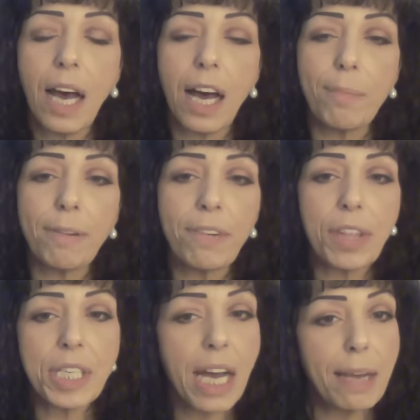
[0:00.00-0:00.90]
But for
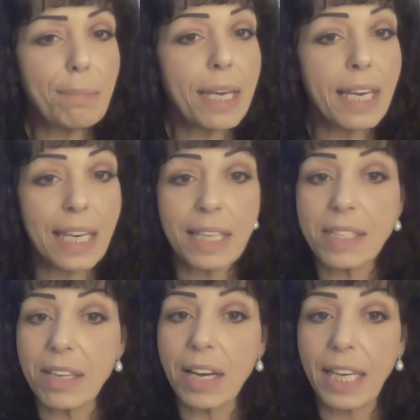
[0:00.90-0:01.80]
the time being, he is
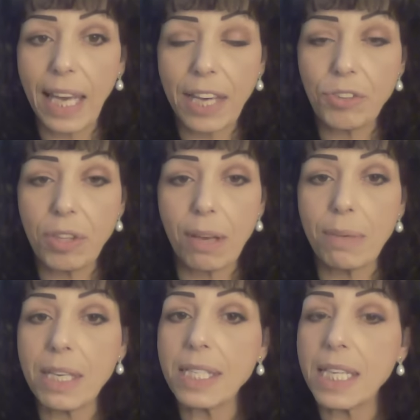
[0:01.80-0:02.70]
not engaged with
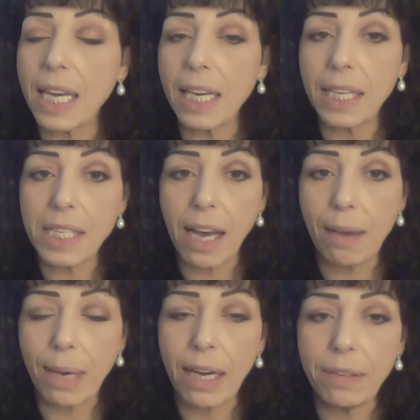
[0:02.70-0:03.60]
them. He is taking a
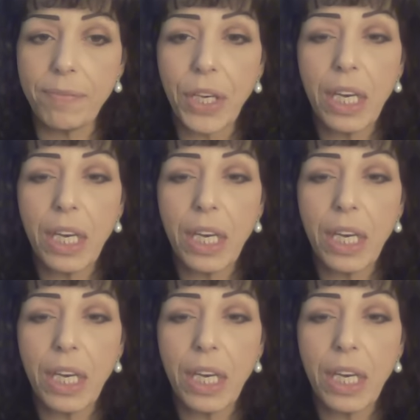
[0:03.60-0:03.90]
time out.